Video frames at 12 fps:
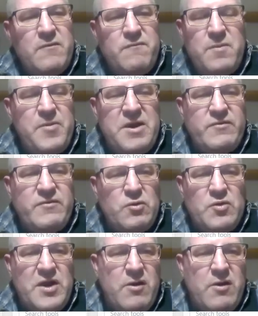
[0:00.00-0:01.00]
The pigs
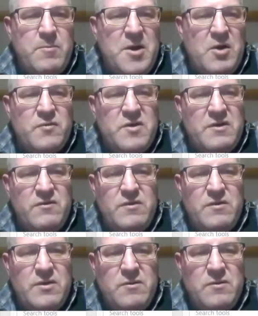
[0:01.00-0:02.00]
don't care about
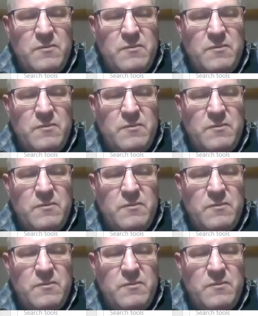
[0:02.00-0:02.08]
this.